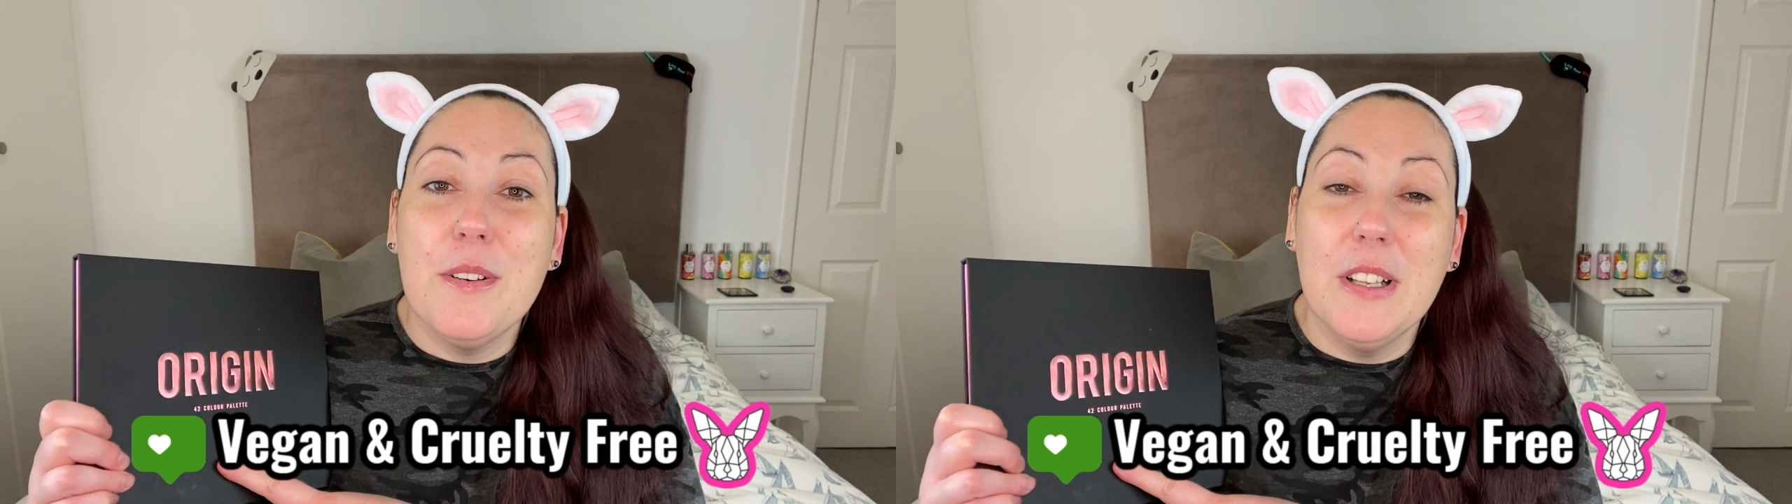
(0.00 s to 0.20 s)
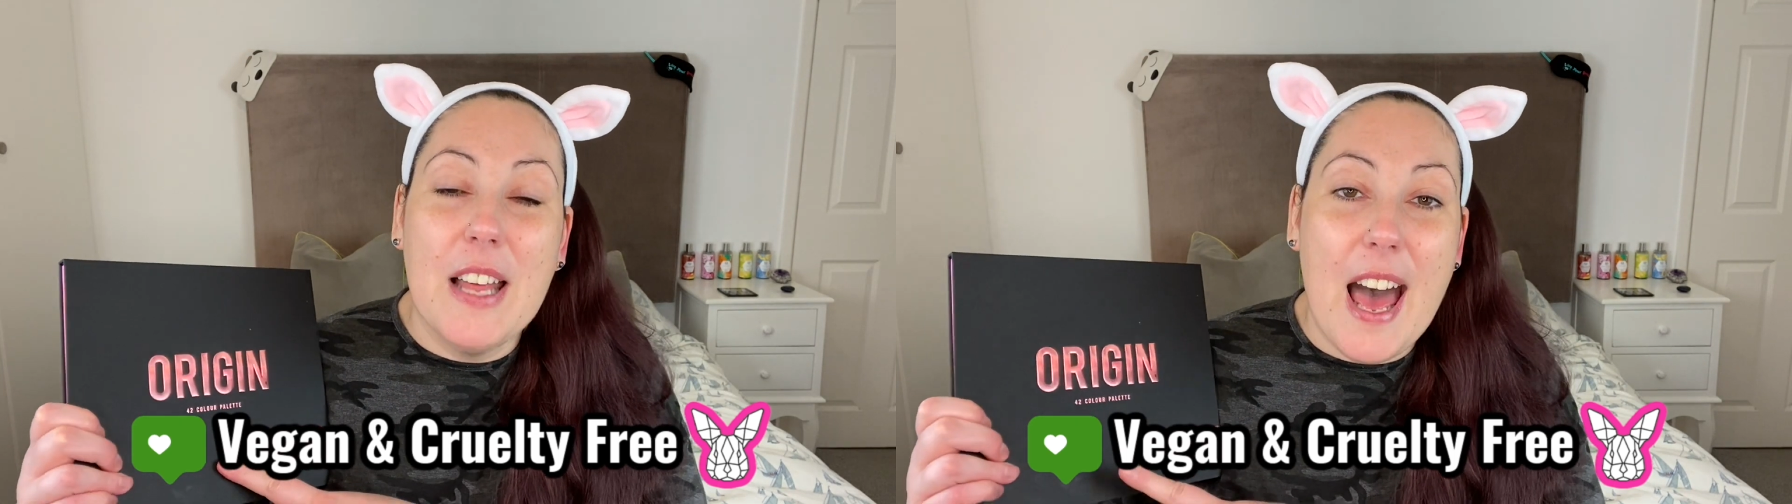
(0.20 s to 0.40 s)

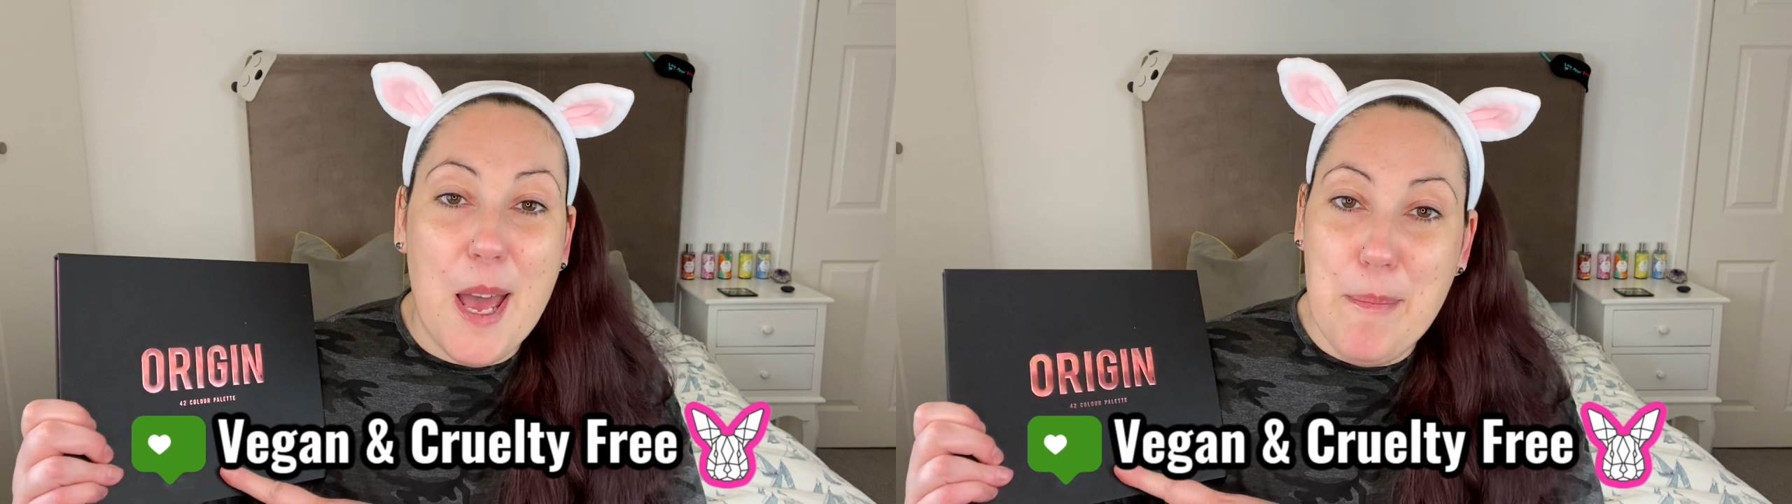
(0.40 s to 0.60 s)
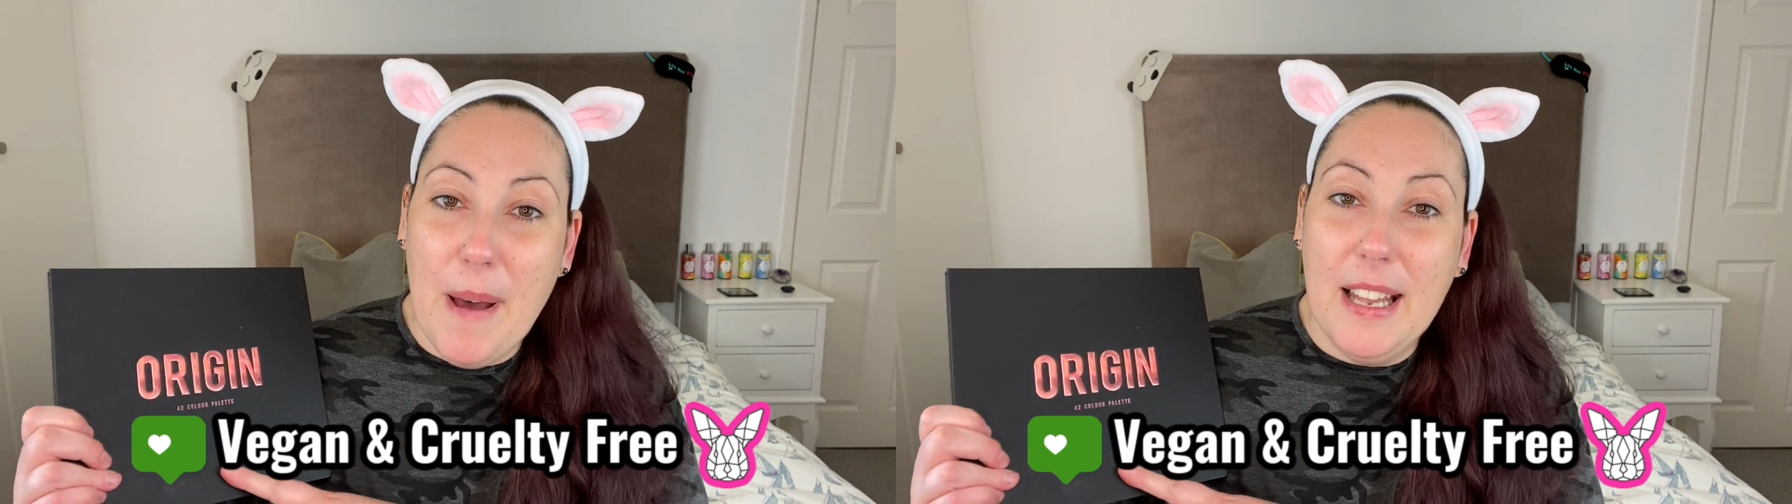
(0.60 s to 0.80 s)
colour
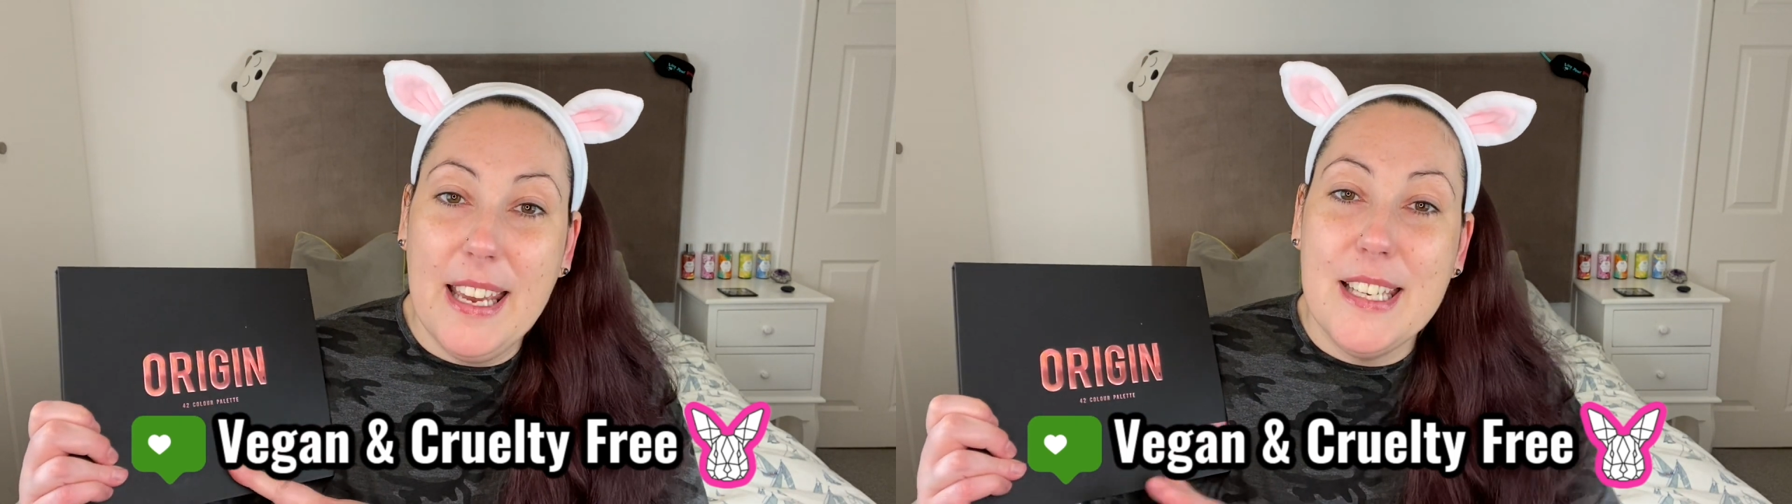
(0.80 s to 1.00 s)
eye palette.